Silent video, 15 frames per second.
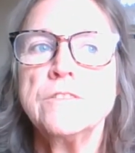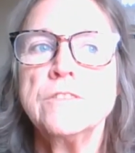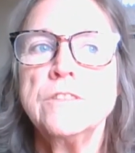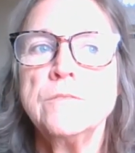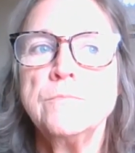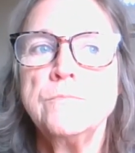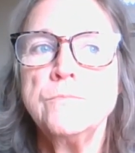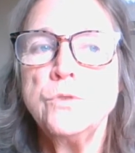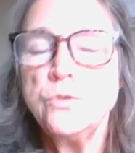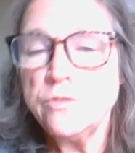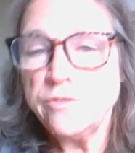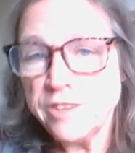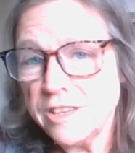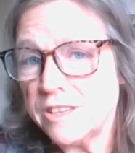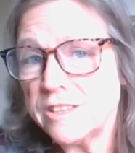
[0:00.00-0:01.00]
The
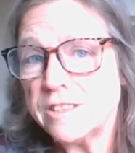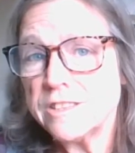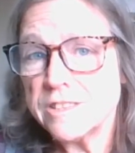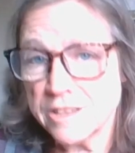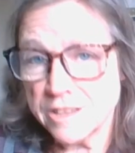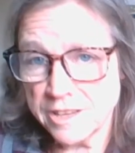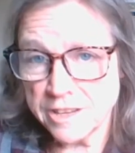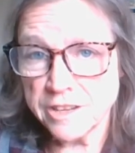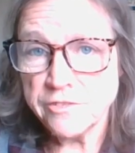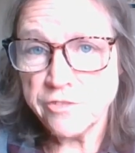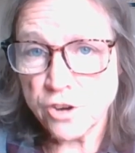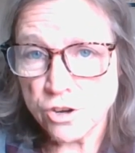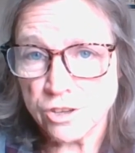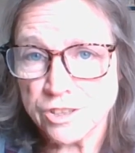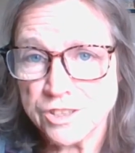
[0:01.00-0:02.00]
movie is The King of
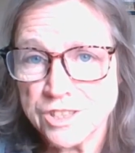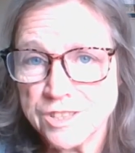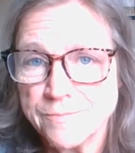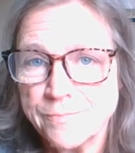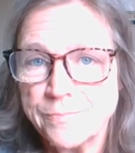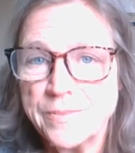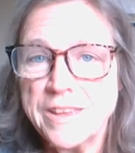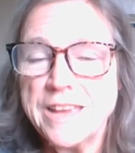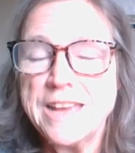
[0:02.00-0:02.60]
Hearts,